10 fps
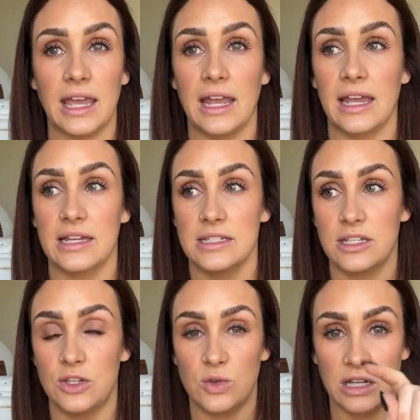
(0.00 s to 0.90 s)

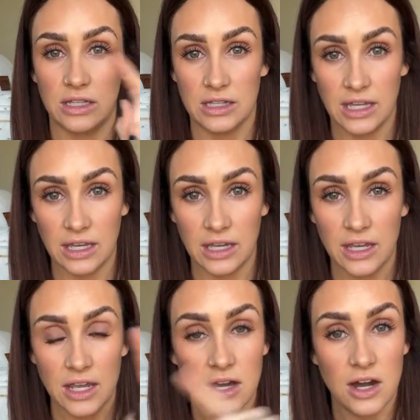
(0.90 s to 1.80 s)
and you can click
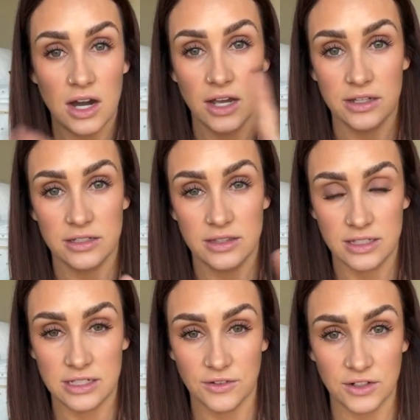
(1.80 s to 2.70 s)
on
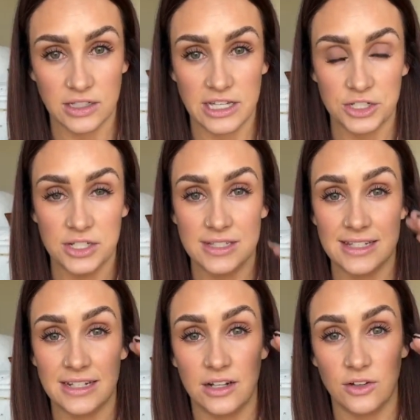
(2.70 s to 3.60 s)
the different collections
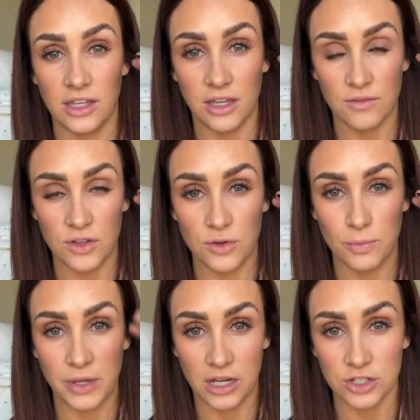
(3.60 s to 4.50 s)
and it'll give you
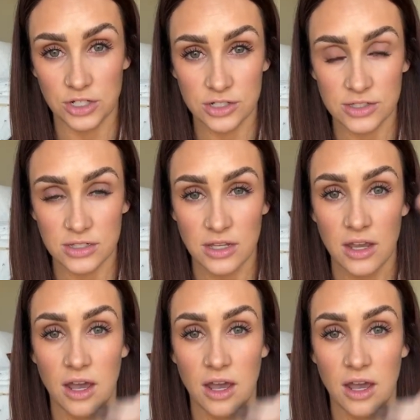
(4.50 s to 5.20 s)
pictures